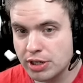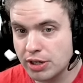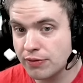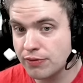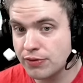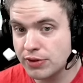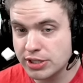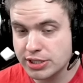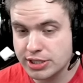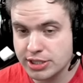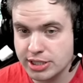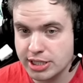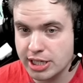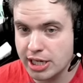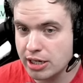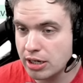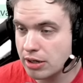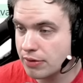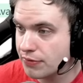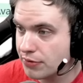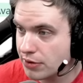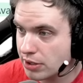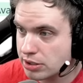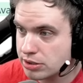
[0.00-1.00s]
if this is getting
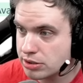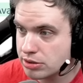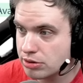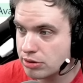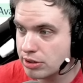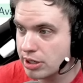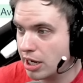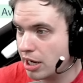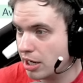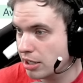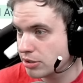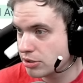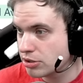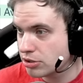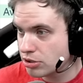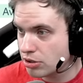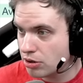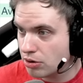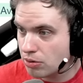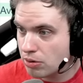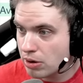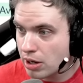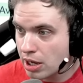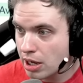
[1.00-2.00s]
fixed or not.
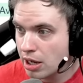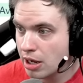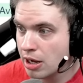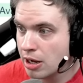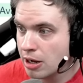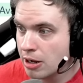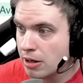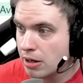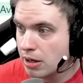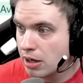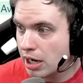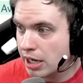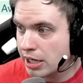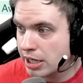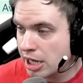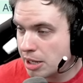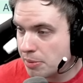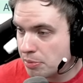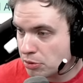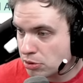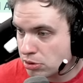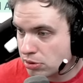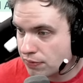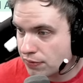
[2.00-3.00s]
So,
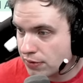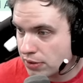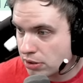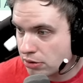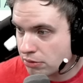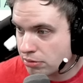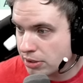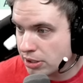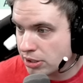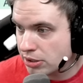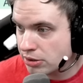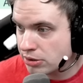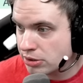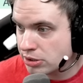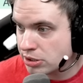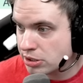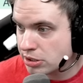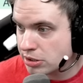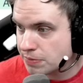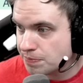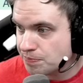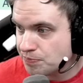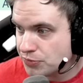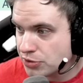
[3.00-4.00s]
unable to fit
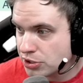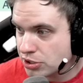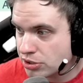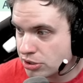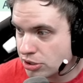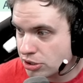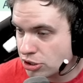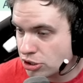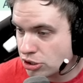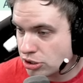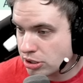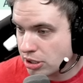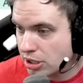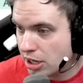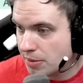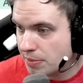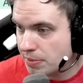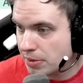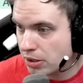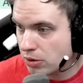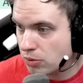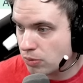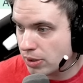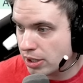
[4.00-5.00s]
critters, Stitch's
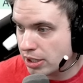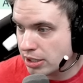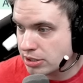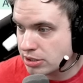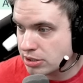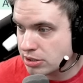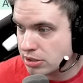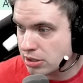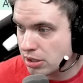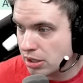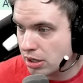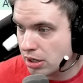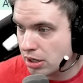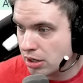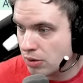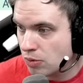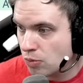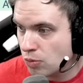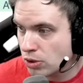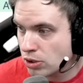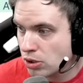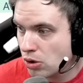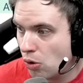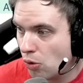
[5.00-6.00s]
hobby quest,
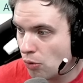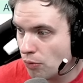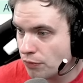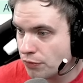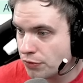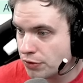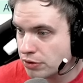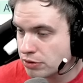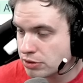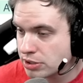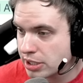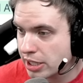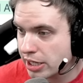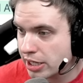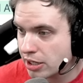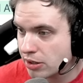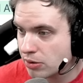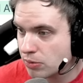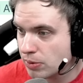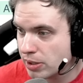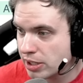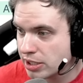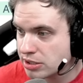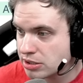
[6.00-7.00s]
what home feels like
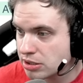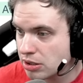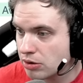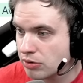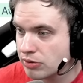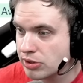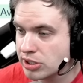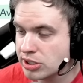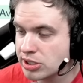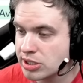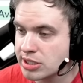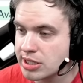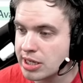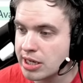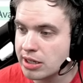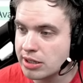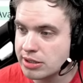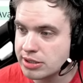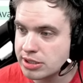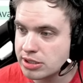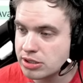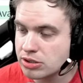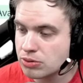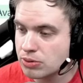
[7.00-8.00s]
quest. Oh, this is
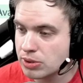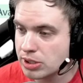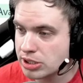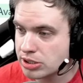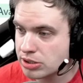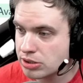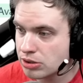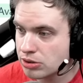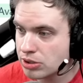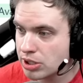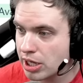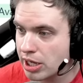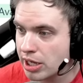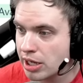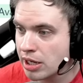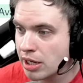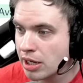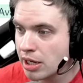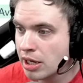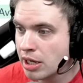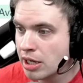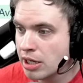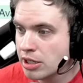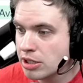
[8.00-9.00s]
Elsa's quest. Okay.
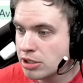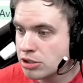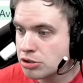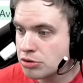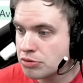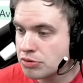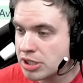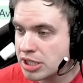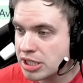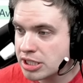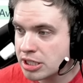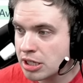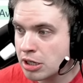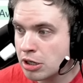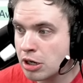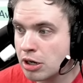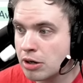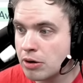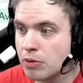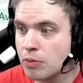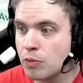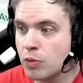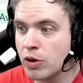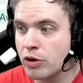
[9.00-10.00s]
So these are,
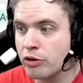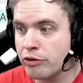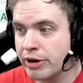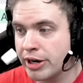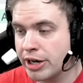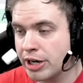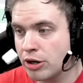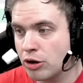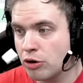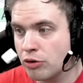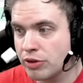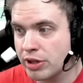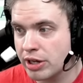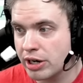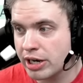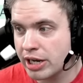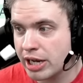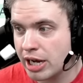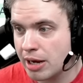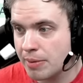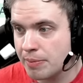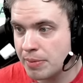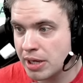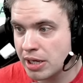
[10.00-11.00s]
we already know they're
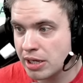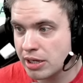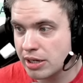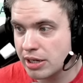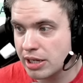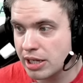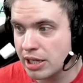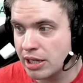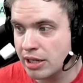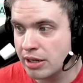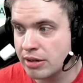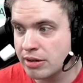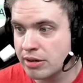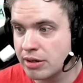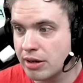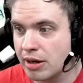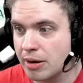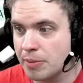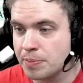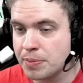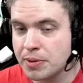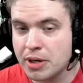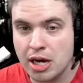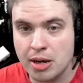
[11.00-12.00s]
coming in
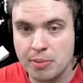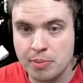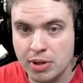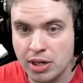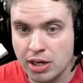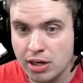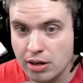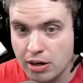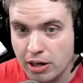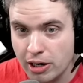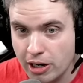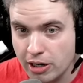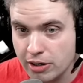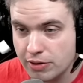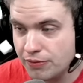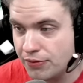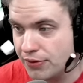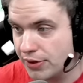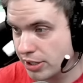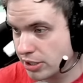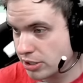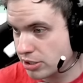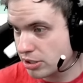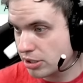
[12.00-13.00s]
upcoming
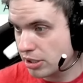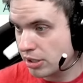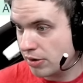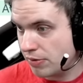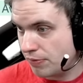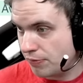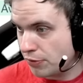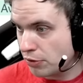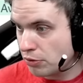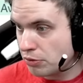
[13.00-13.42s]
hotfix in a few